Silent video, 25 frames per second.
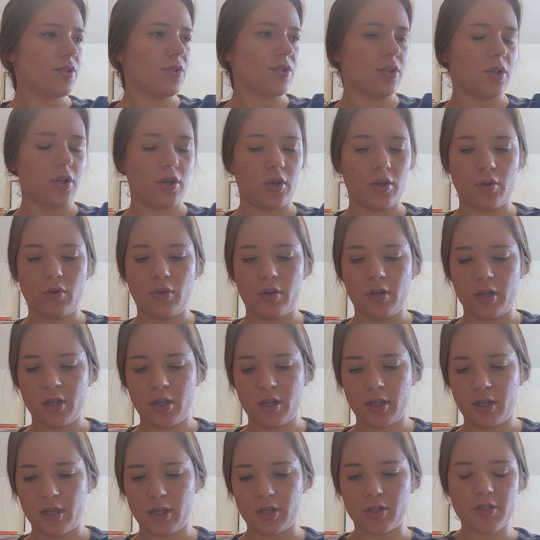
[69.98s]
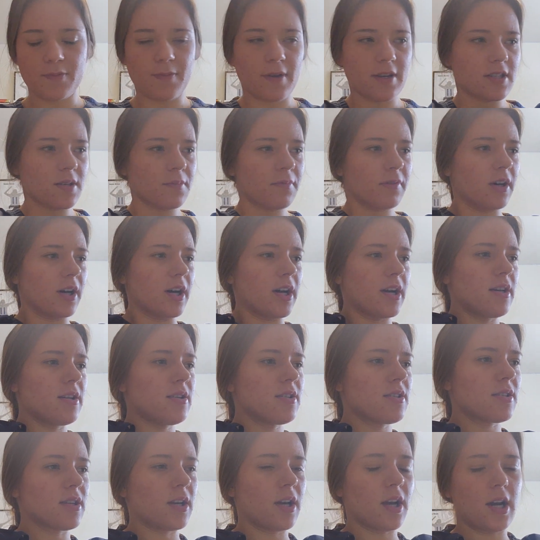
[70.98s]
So here's my
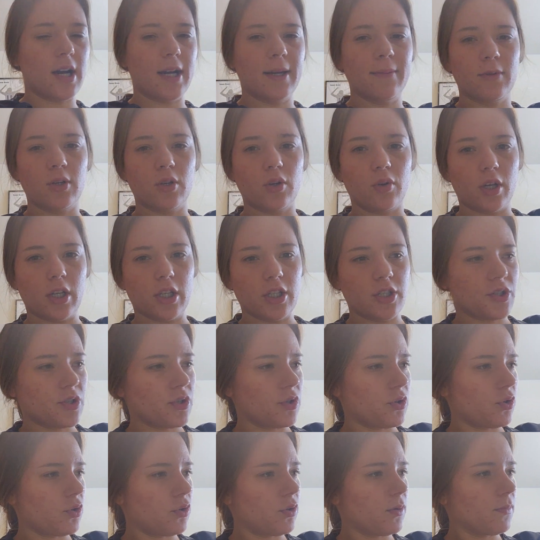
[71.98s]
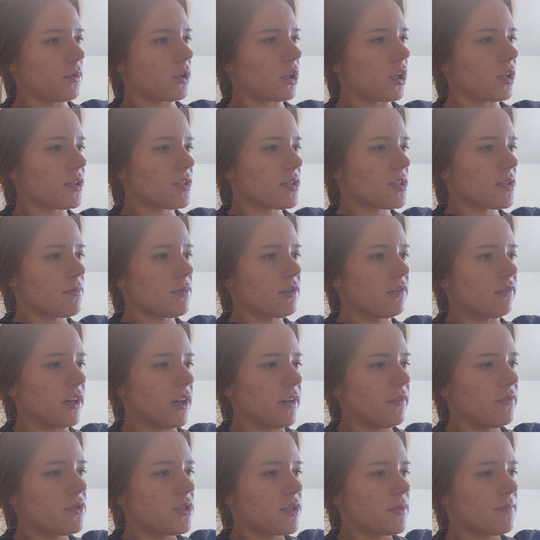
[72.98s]
supplies. I'm going to put on some
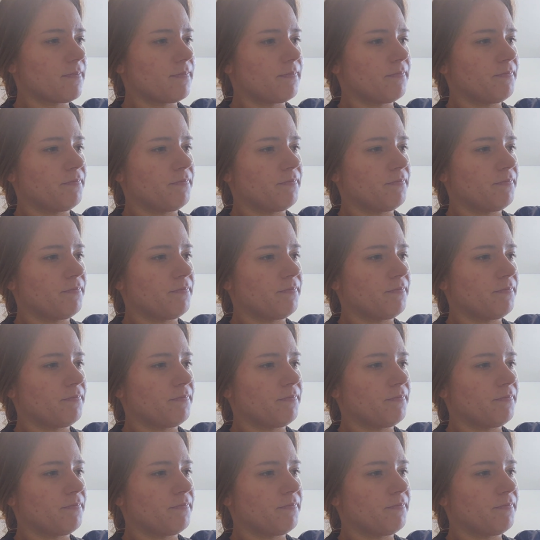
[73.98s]
gloves.